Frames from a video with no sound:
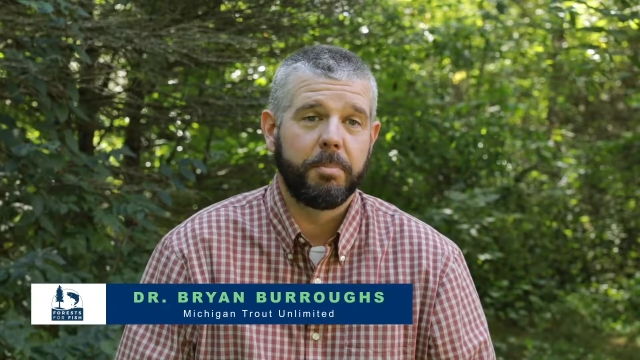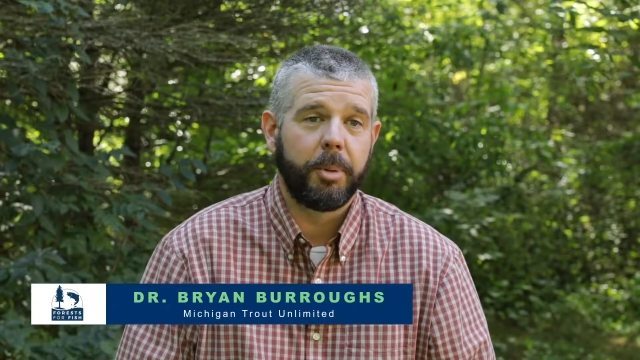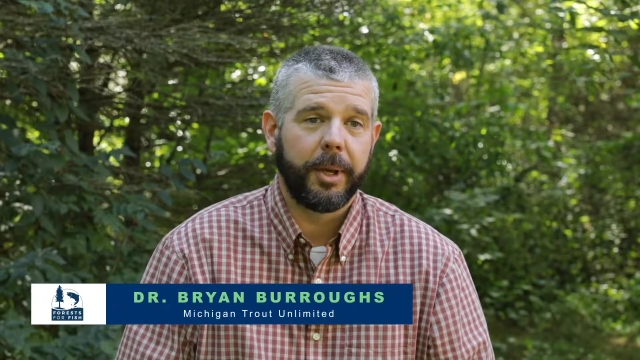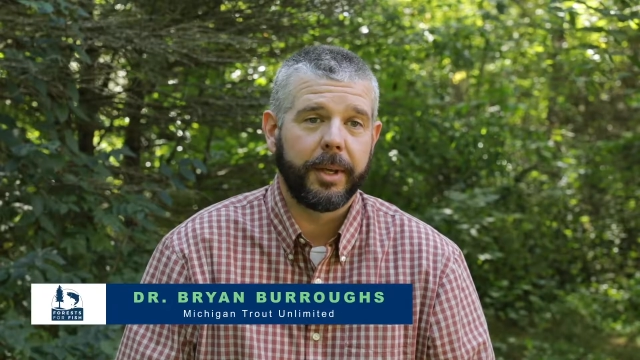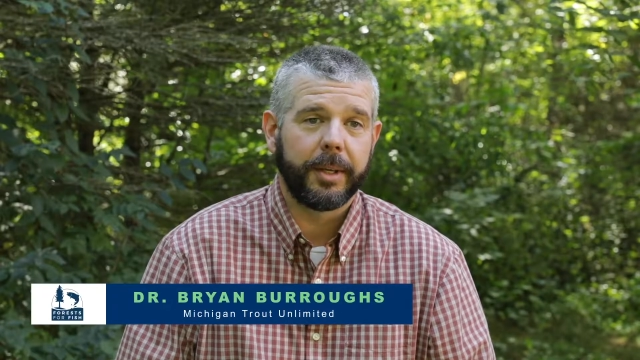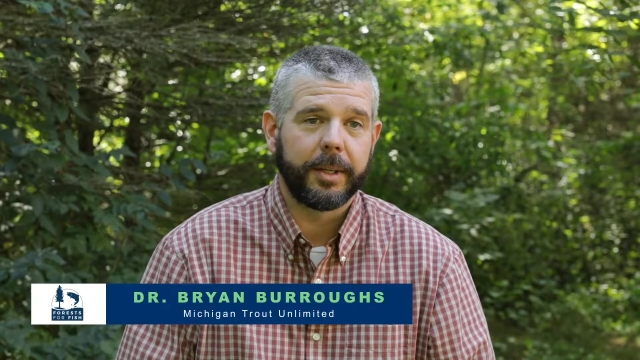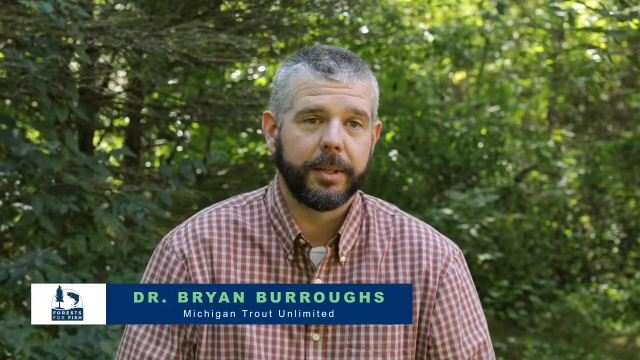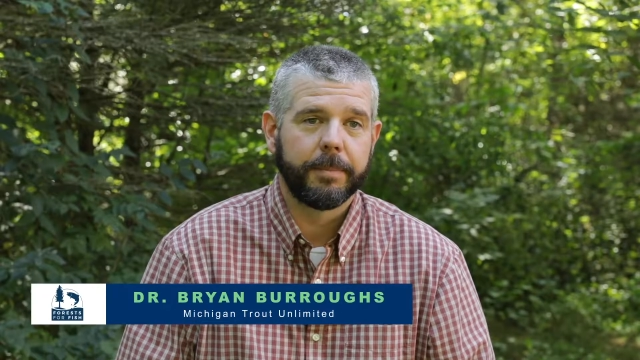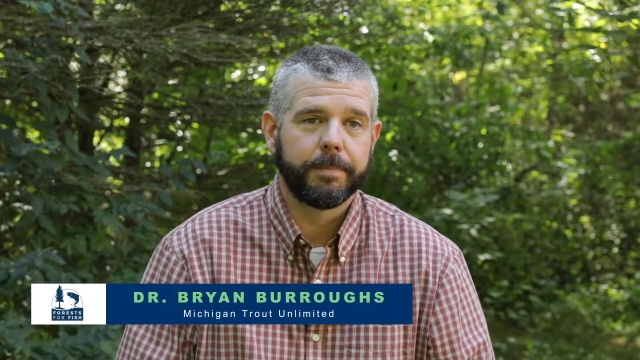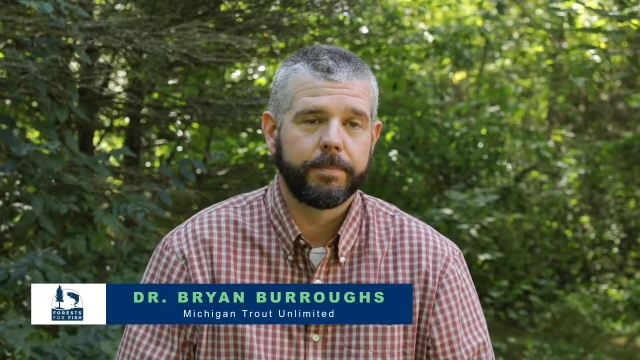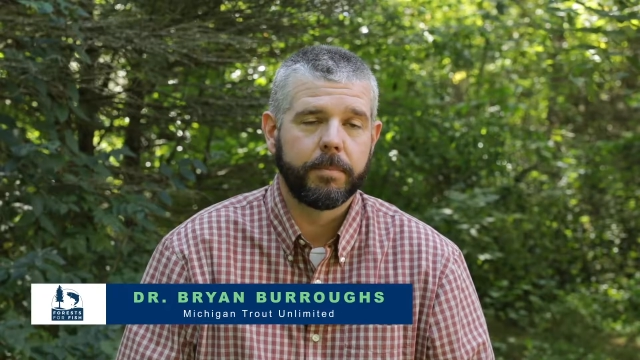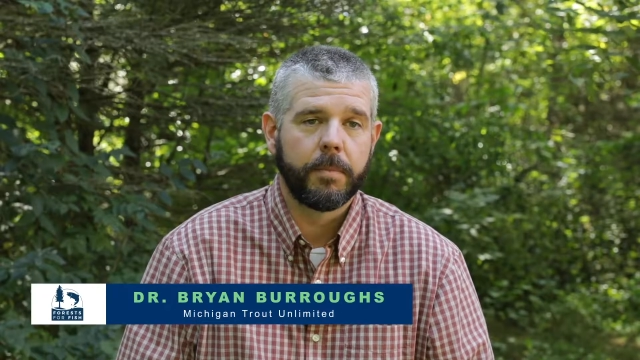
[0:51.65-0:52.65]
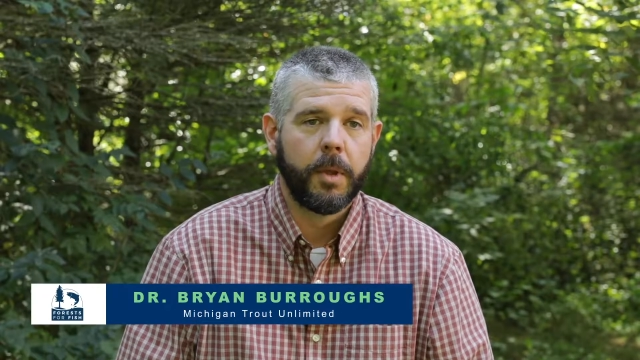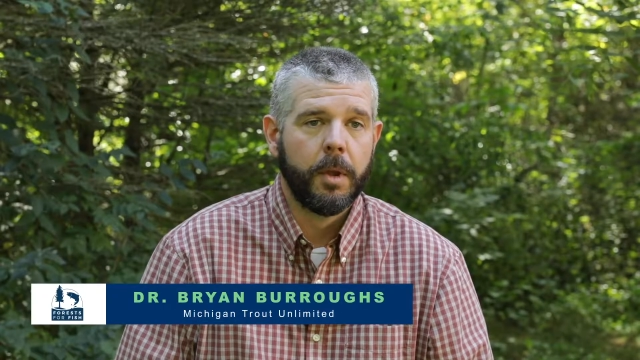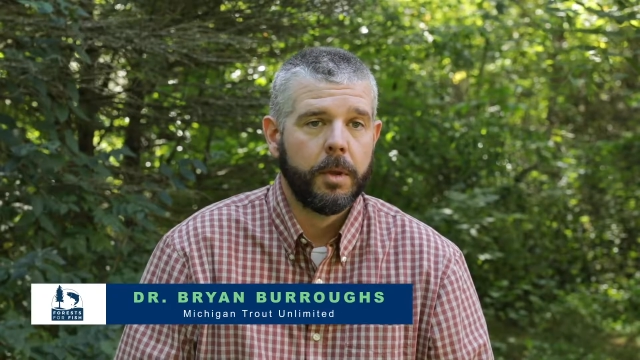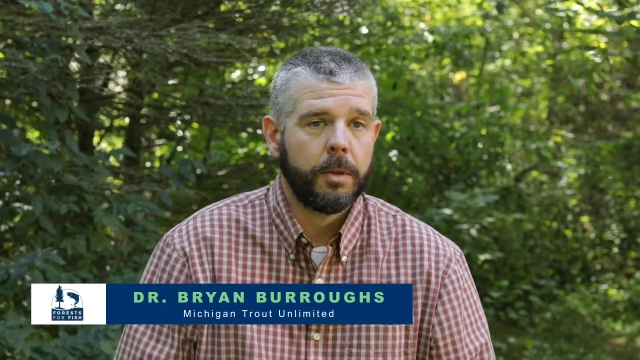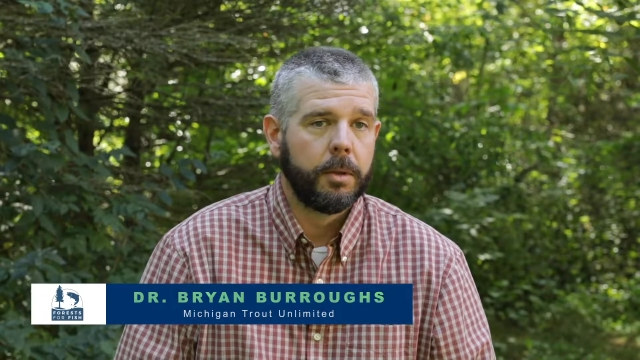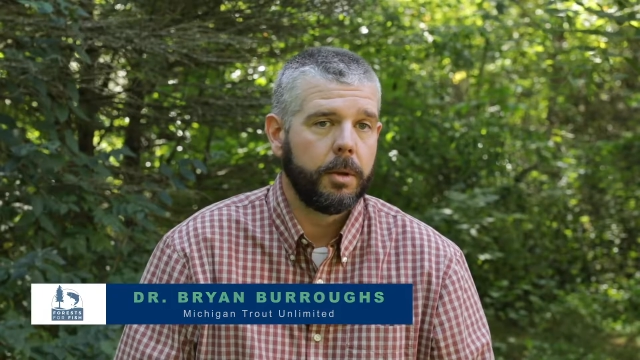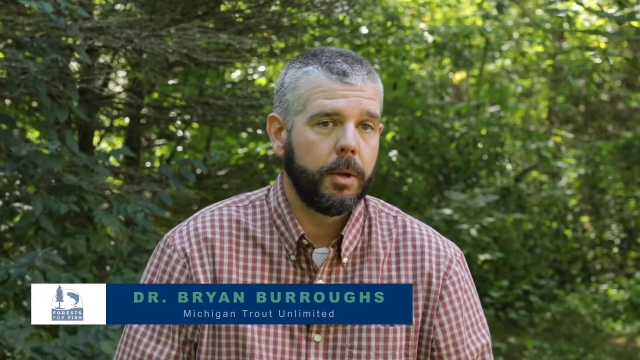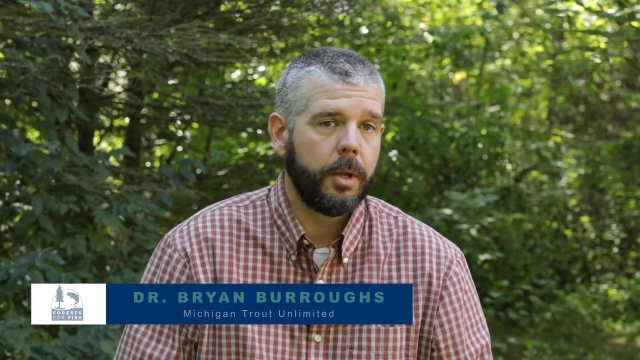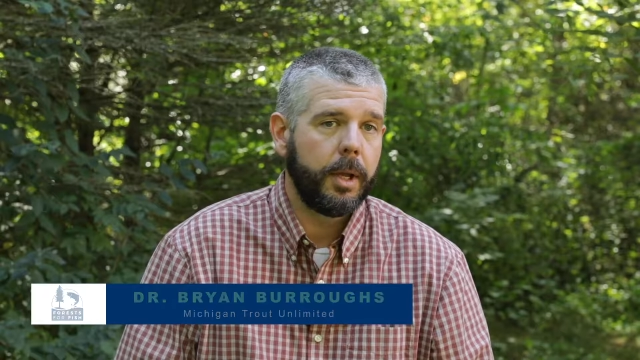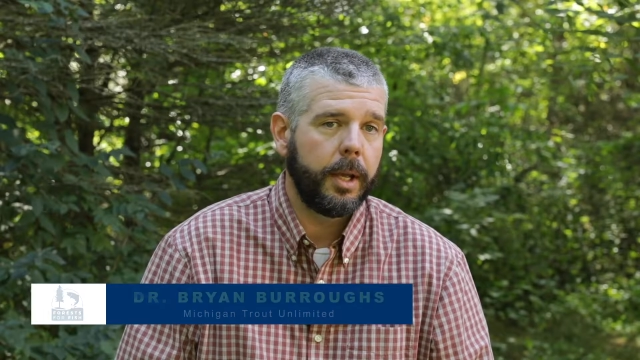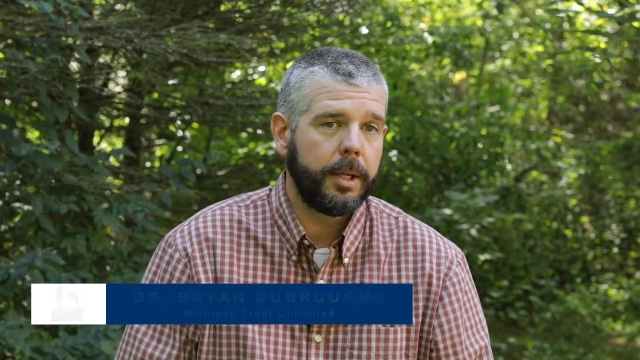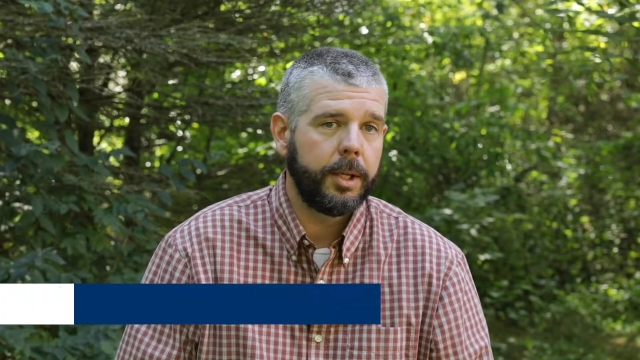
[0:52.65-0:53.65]
big.
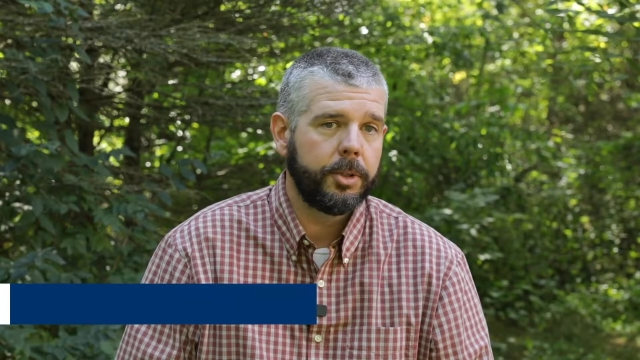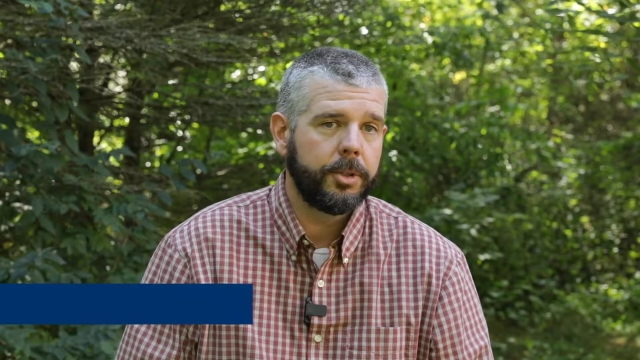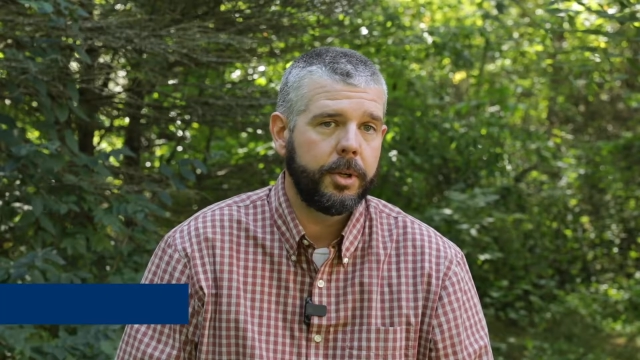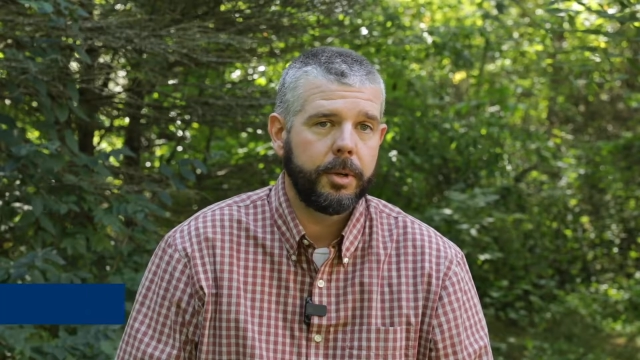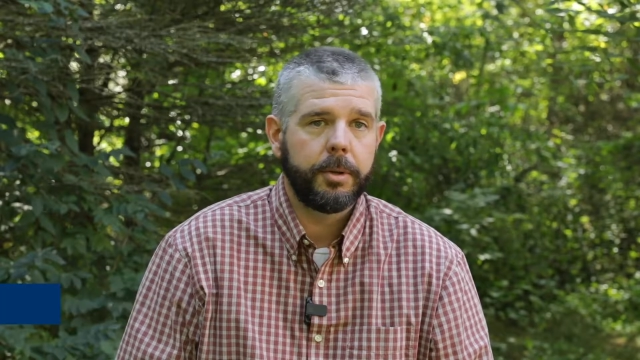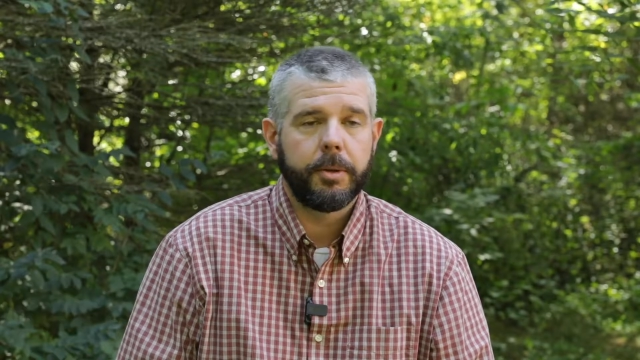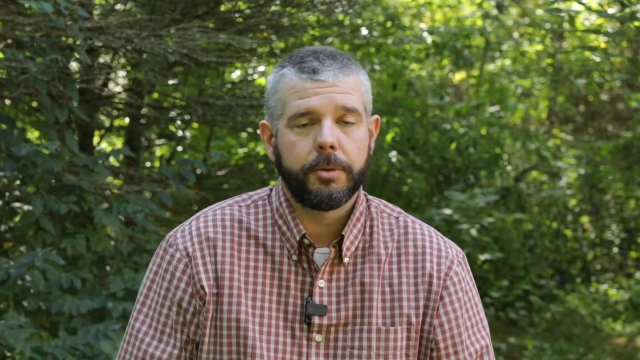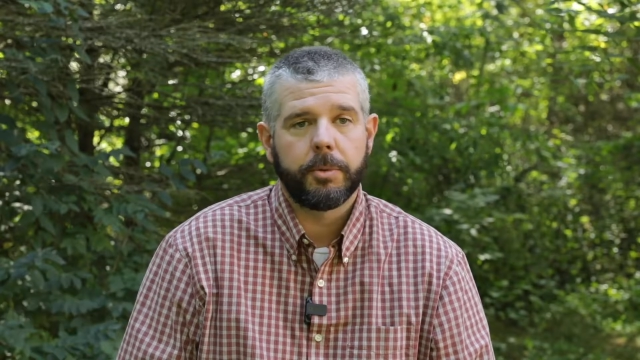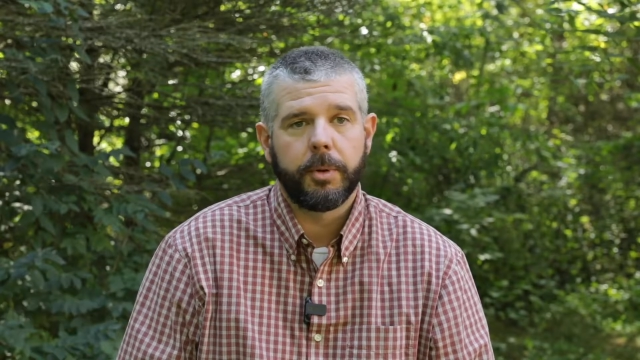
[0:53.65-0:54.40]
Each year there's